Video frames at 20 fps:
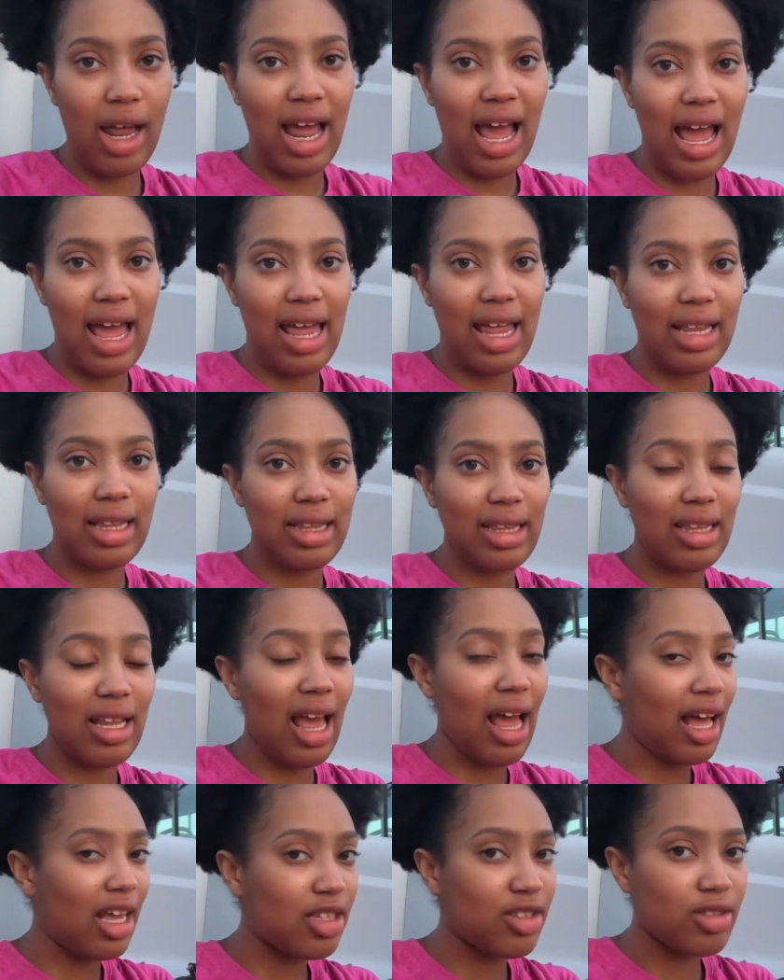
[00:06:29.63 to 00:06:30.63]
And
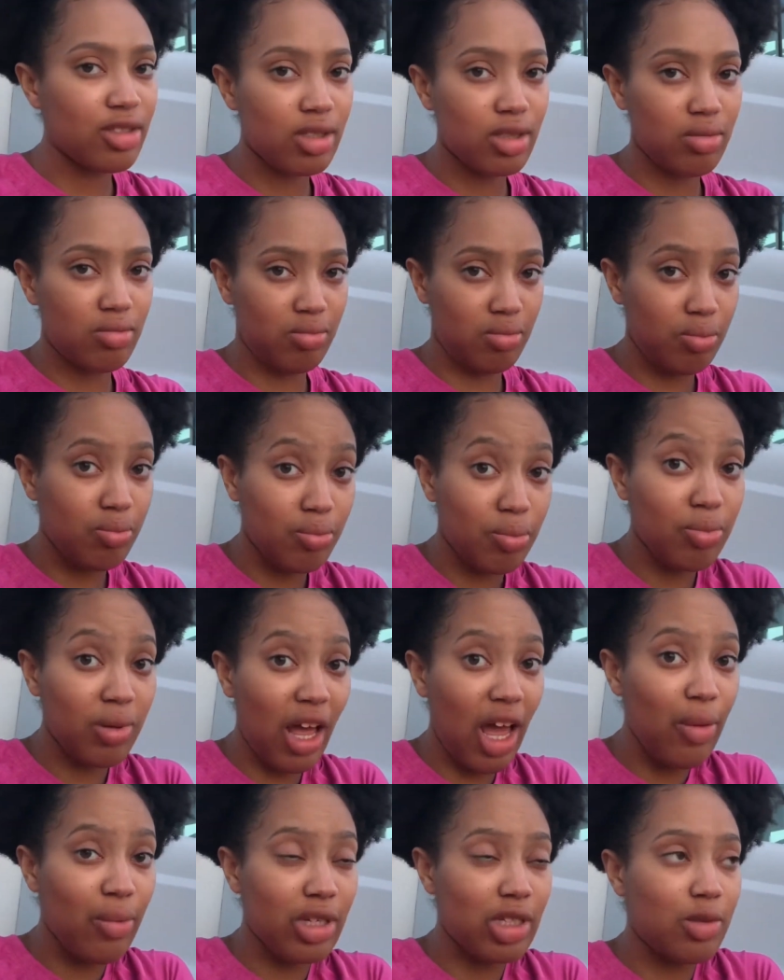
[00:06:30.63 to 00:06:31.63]
as
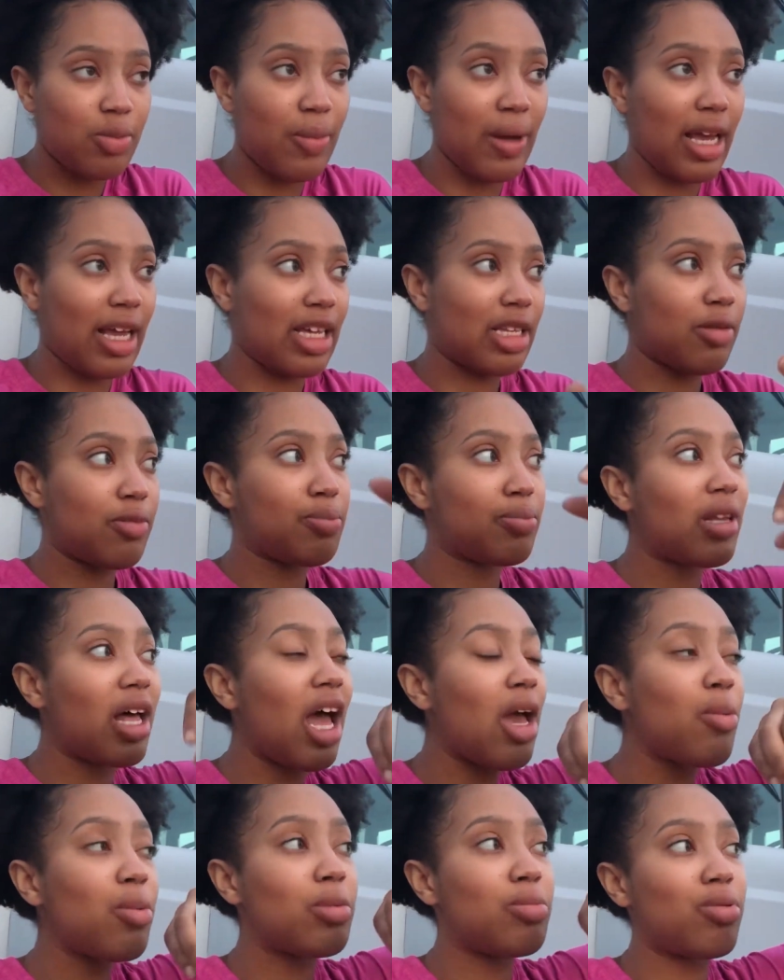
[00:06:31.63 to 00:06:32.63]
plywood
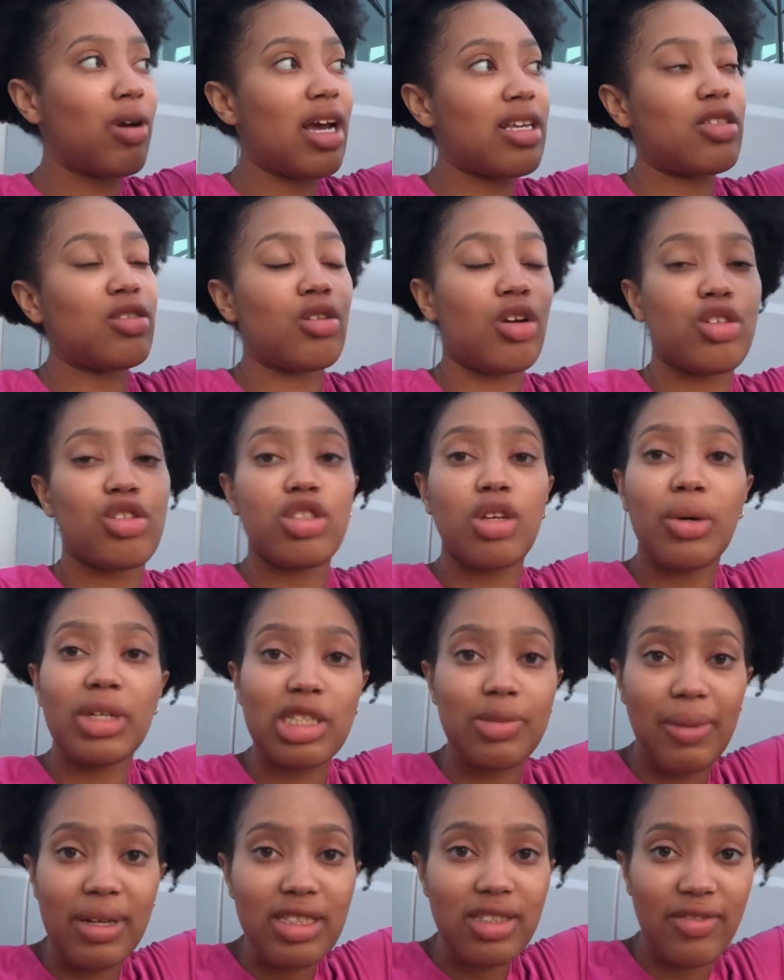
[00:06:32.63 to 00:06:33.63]
prices are so
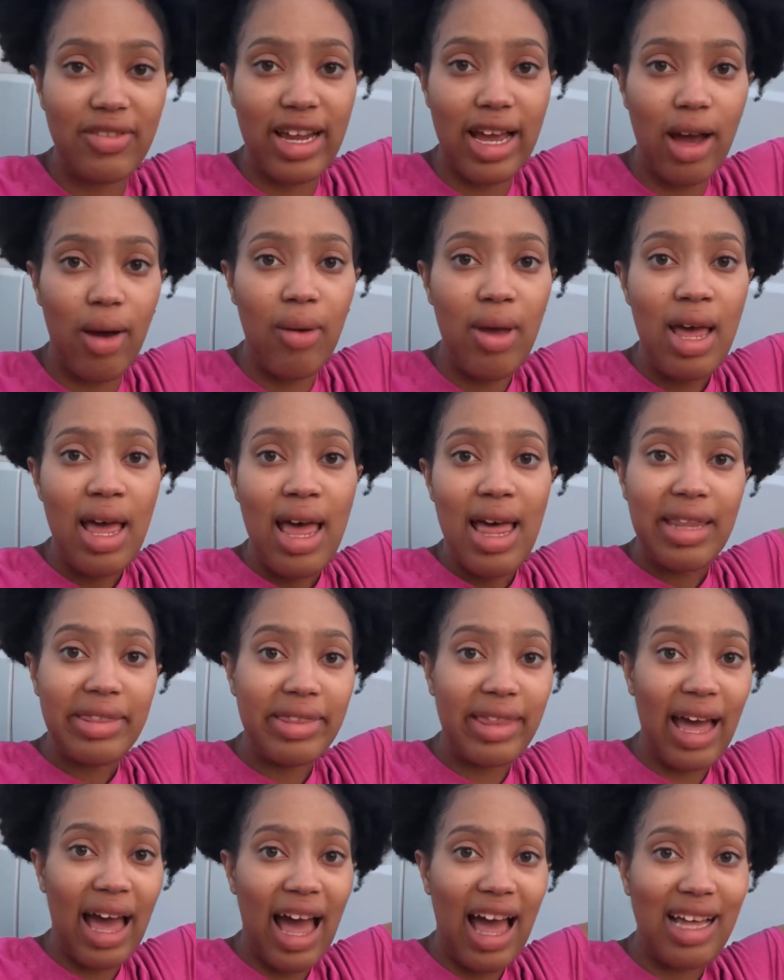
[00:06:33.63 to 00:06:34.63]
expensive now,
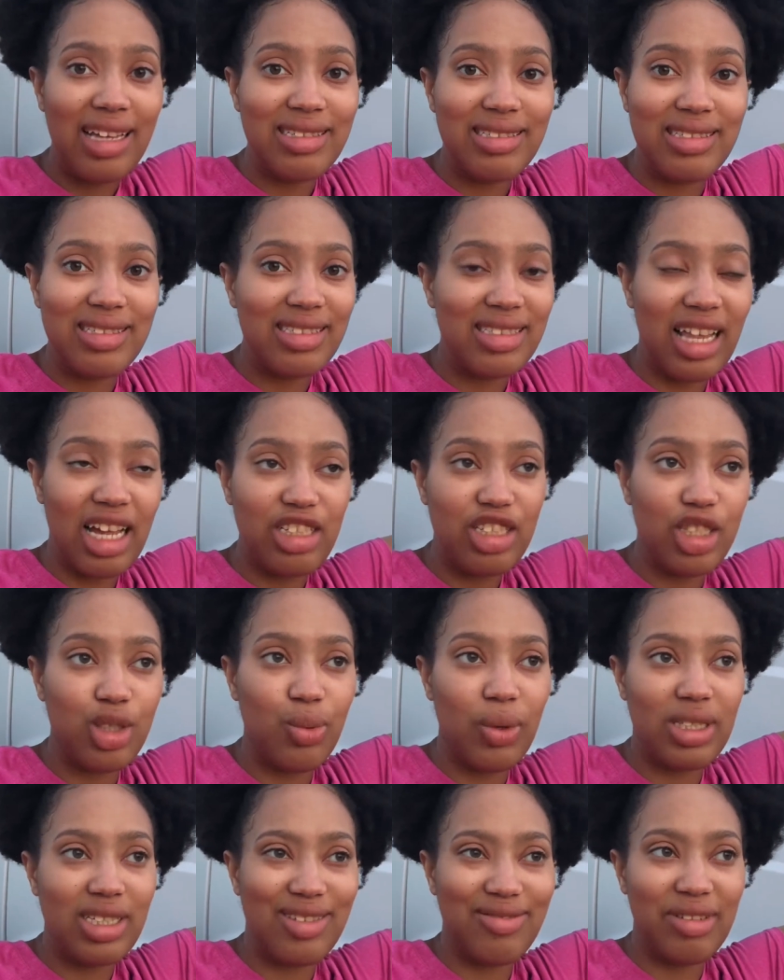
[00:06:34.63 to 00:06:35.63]
that just
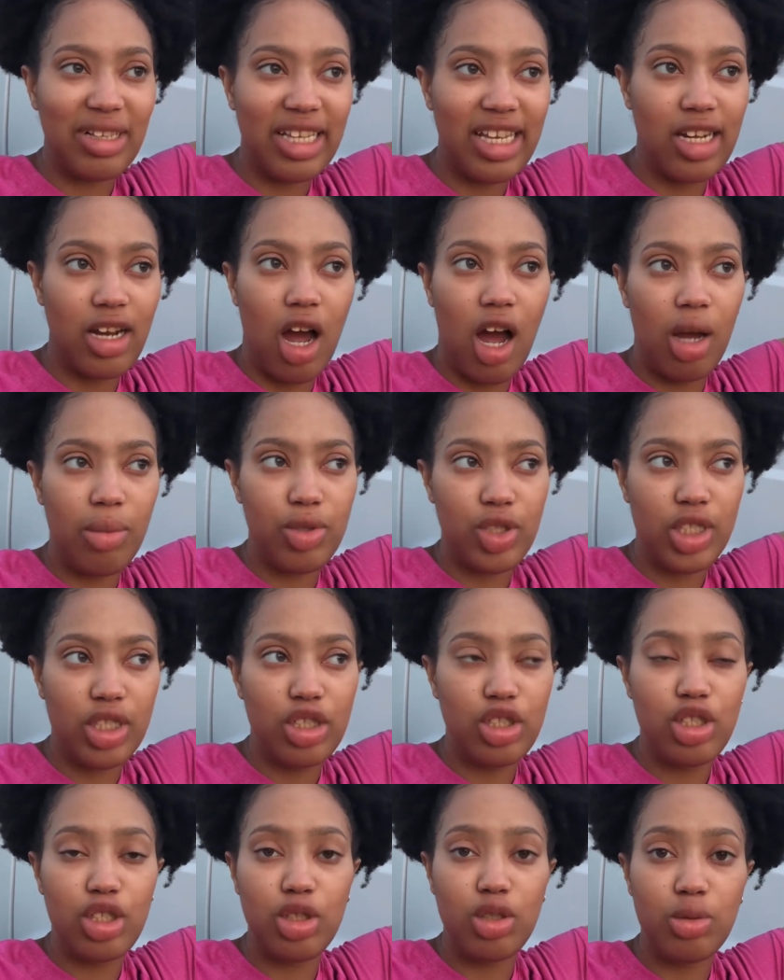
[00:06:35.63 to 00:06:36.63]
wasn't really an option
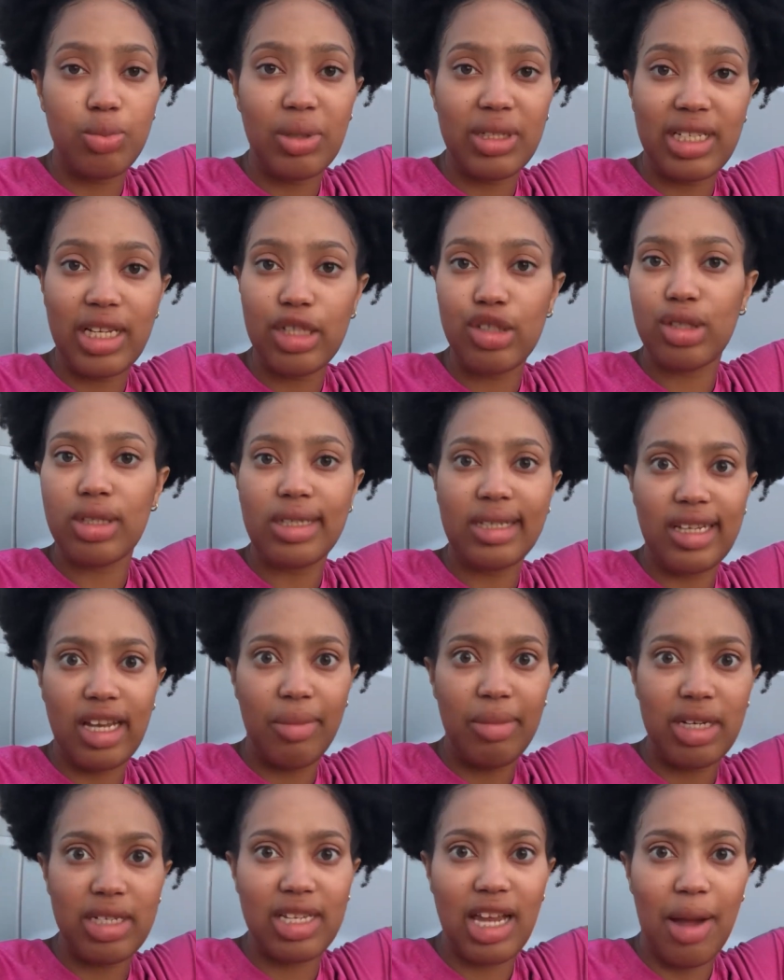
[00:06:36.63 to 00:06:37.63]
to potentially
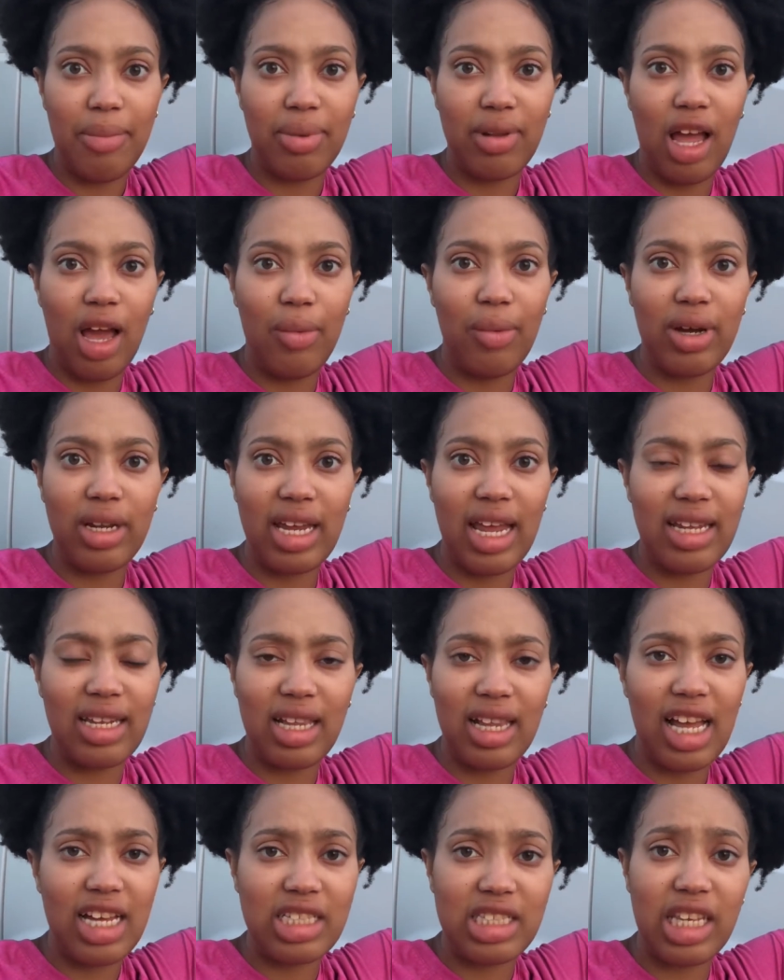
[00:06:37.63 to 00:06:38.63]
damage that plywood, and the
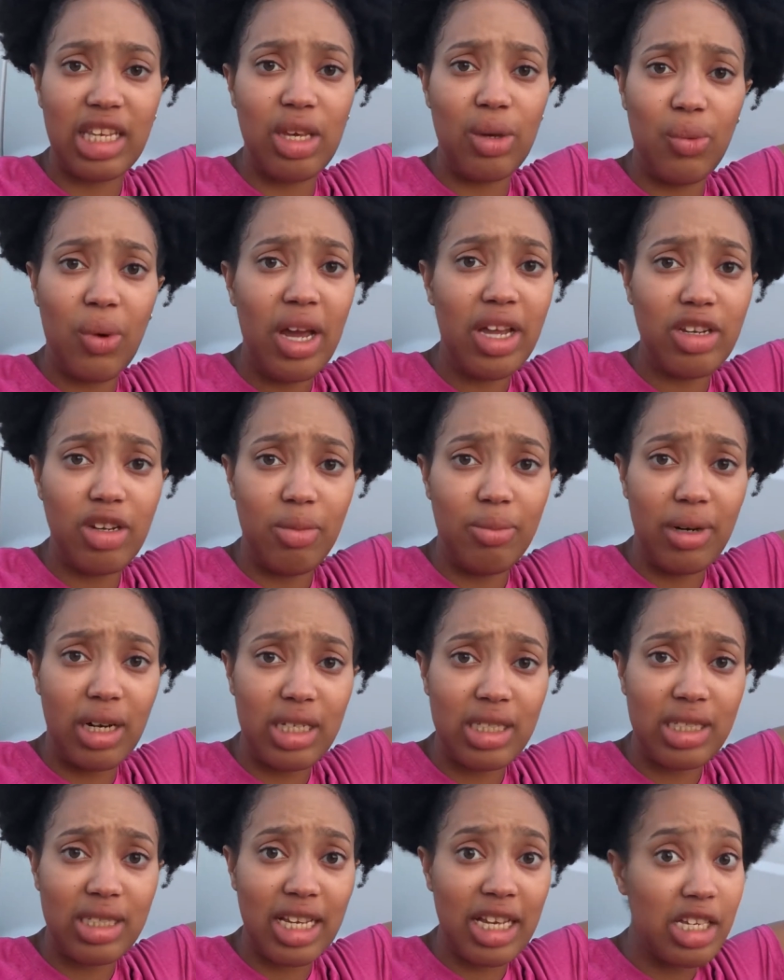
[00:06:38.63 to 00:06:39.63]
last thing you want in your
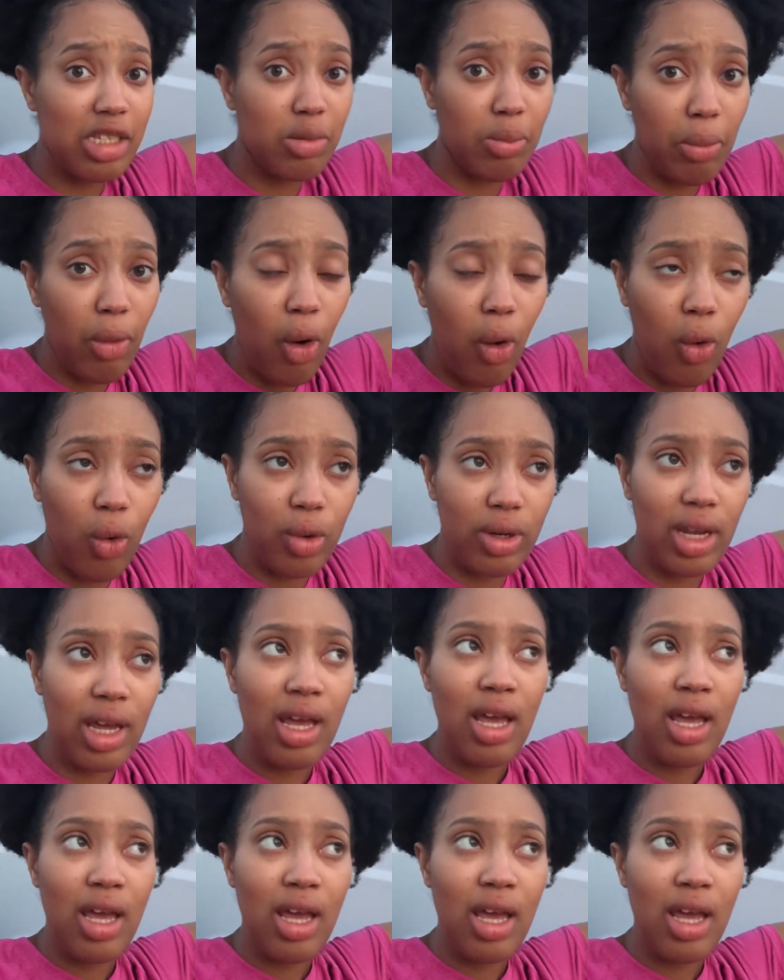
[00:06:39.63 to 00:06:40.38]
bus is mold.